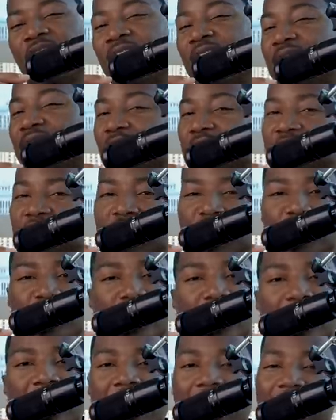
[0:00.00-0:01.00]
it's a
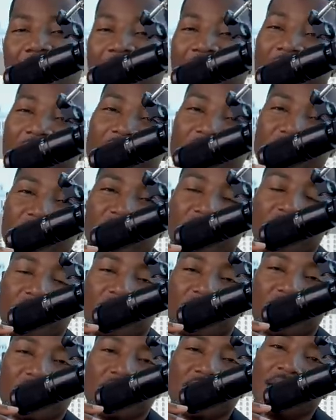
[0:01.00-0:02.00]
different kind of energy,
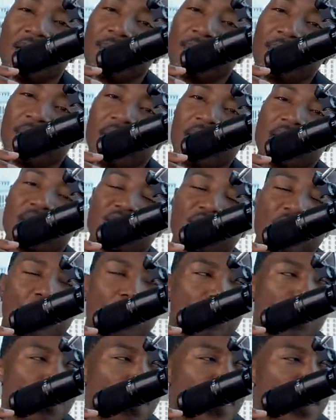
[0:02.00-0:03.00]
you know what I mean?
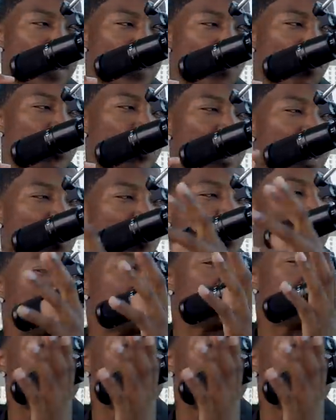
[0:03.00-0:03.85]
So when I wanted